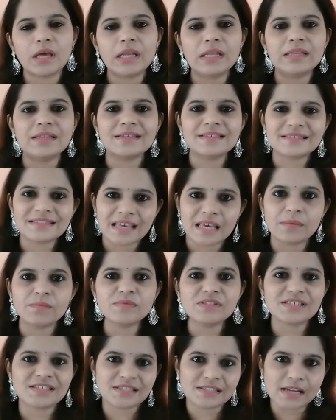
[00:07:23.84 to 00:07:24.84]
in the
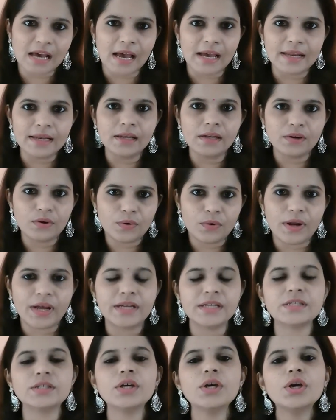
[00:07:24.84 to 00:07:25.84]
same style,
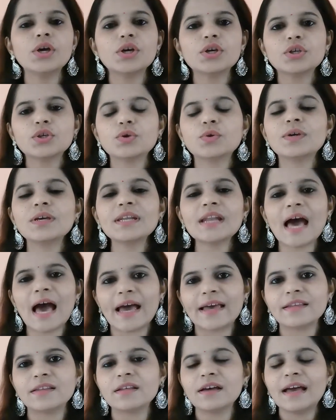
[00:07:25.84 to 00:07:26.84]
right, you can
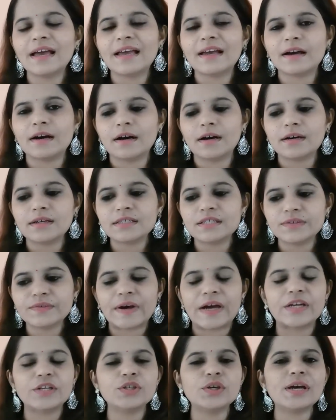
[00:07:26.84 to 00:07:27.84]
either
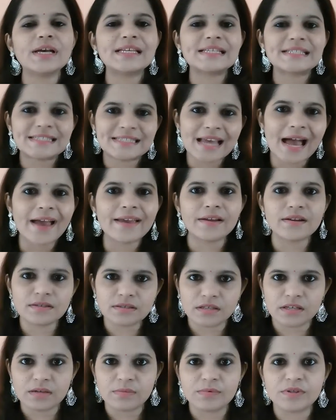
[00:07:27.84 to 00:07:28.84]
divide your entire
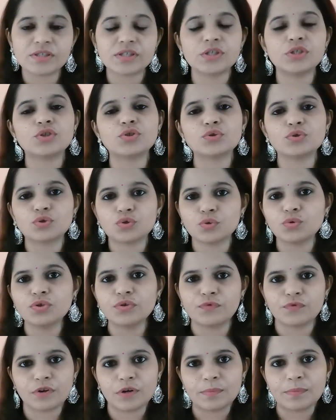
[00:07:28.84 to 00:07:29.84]
syllabus into 2
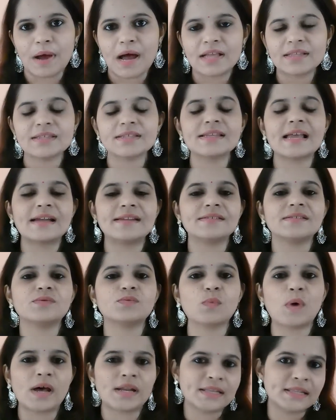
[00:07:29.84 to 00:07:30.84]
different parts, that
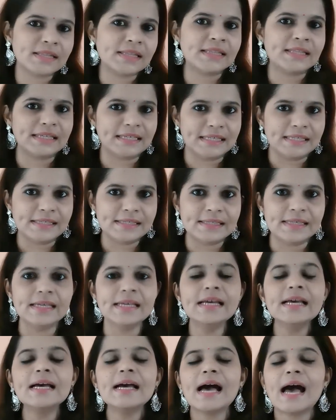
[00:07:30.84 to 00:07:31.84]
is one the
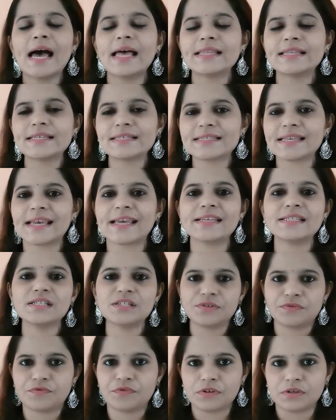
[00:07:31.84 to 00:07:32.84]
easy and the
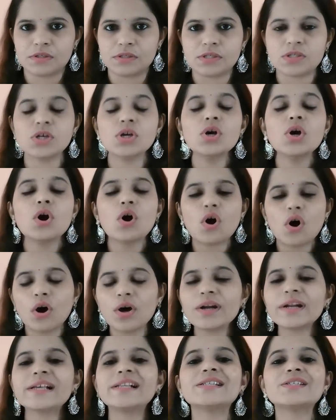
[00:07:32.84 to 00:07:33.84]
second difficult,
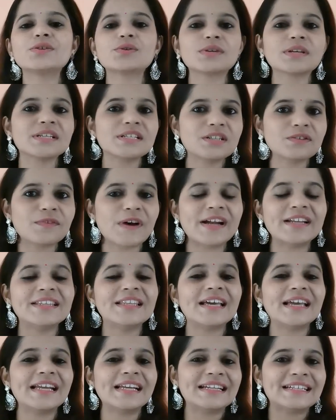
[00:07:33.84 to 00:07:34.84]
or else you can
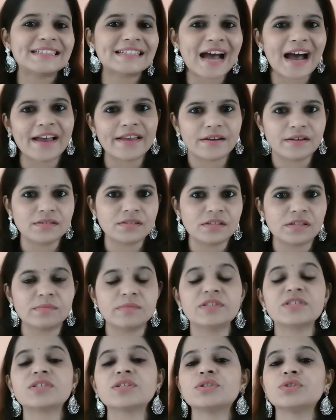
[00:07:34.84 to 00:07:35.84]
divide the entire
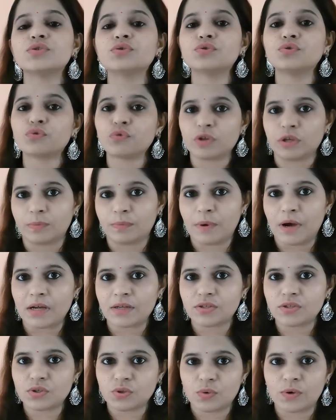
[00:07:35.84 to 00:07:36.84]
syllabus into 3
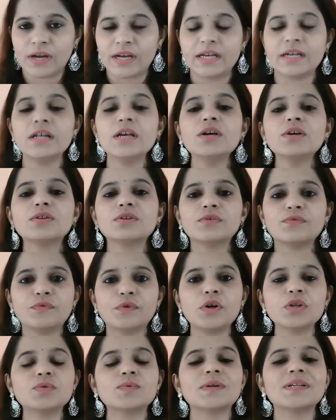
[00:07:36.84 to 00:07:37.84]
parts, right? The
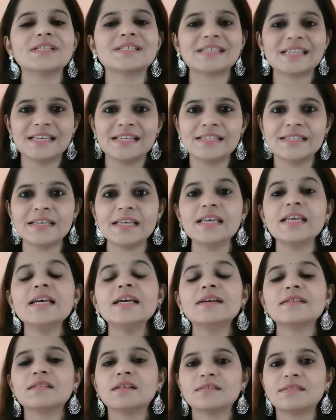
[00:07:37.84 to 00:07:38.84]
first one is
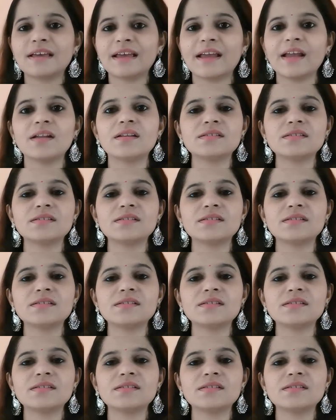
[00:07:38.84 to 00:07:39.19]
easy, the